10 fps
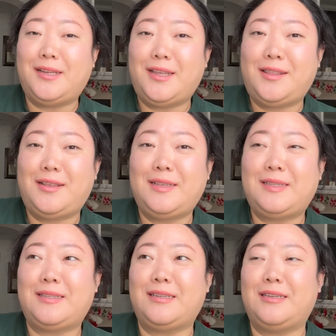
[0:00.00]
in
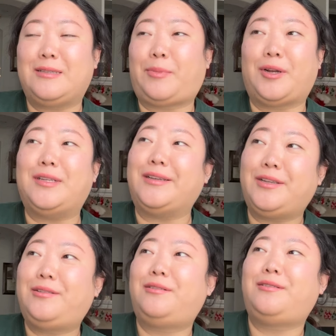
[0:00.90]
this is
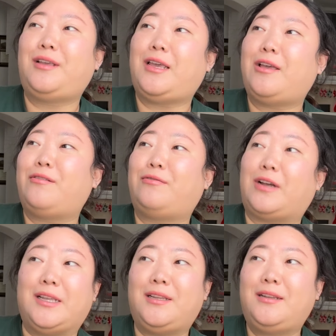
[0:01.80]
particularly
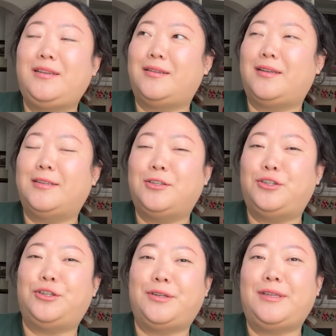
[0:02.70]
fun and
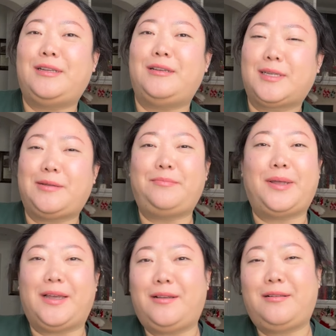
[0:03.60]
should
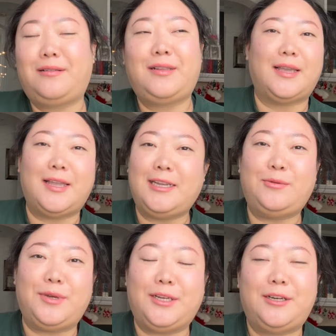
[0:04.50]
compel any
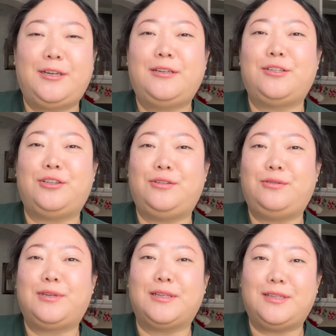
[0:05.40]
reader to
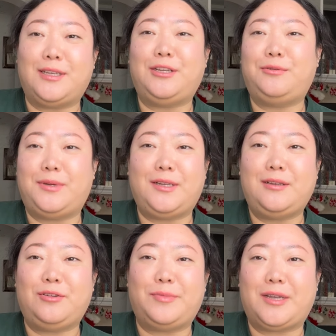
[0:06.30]
continue reading,
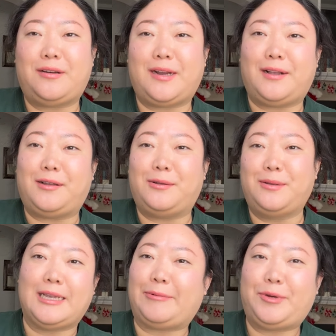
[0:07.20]
no matter how
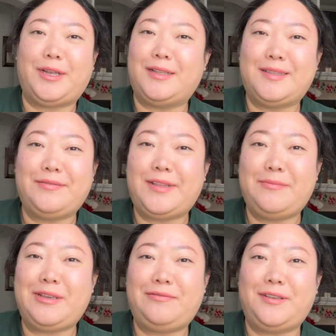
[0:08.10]
apprehensive they
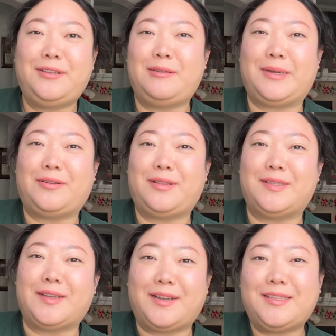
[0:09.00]
may feel about the
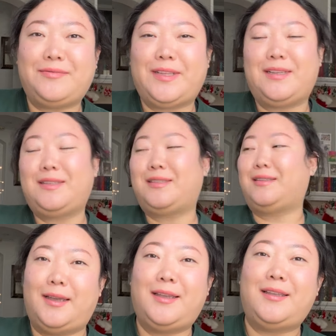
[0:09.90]
size of this.
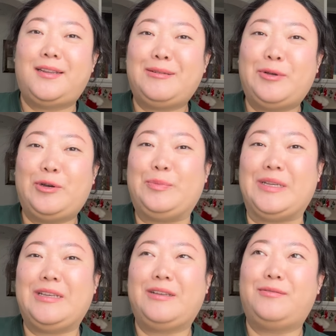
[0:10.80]
And I'm
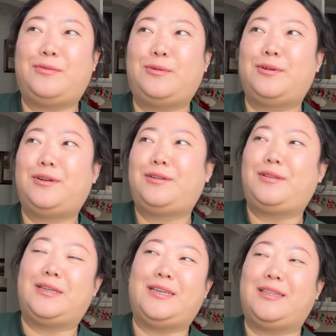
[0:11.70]
hoping for
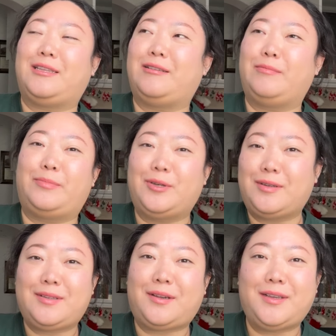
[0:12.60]
like the book
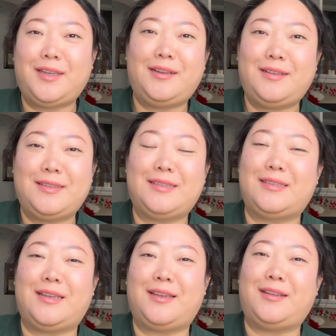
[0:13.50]
talkiness
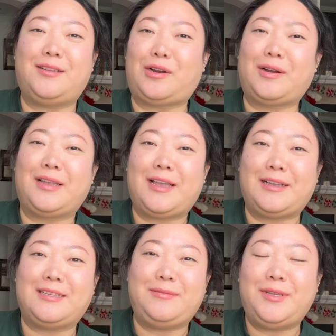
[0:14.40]
and dark
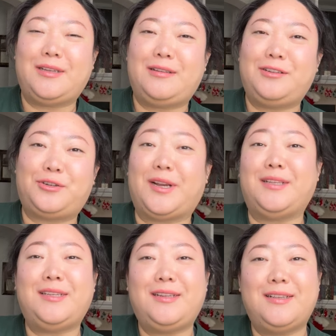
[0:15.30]
academia
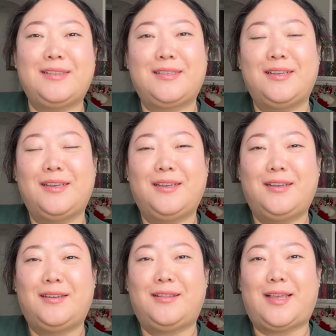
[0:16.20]
trendiness
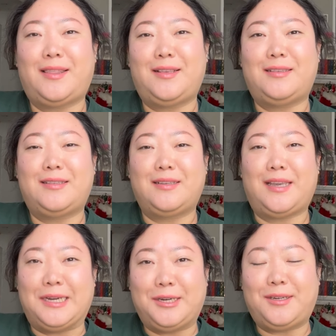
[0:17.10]
that this
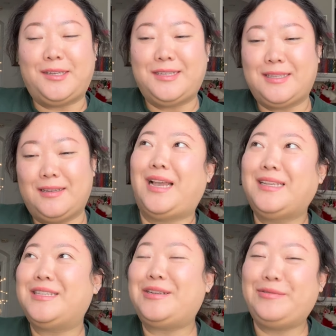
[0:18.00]
carries
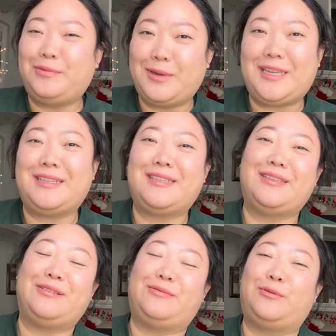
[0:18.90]
has enough weight
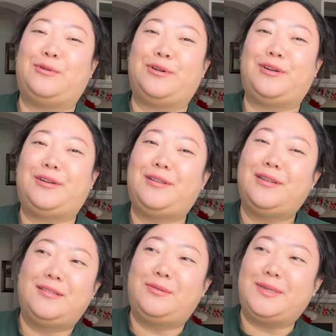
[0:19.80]
for
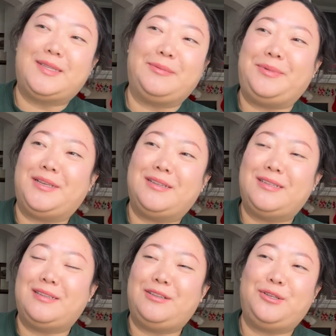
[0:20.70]
the
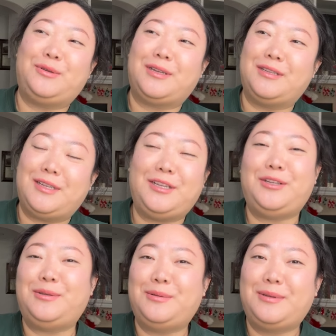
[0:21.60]
recipient to
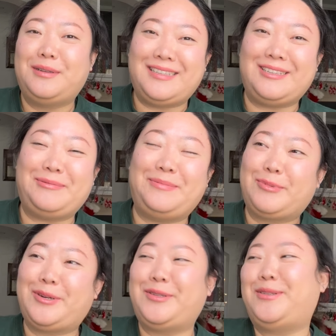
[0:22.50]
continue to
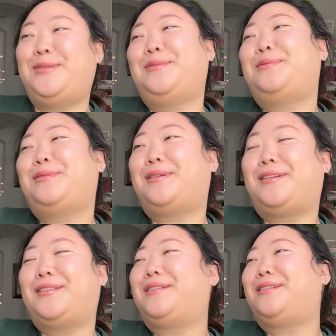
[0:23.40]
pursue
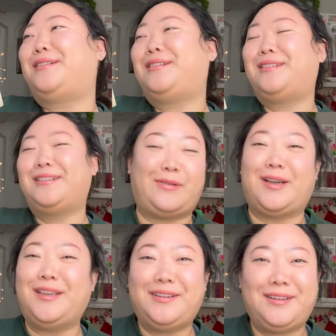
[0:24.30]
other
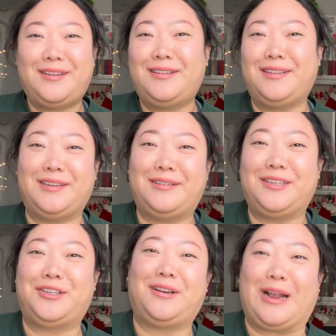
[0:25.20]
finer
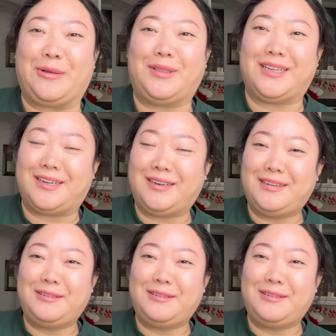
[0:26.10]
literature out there.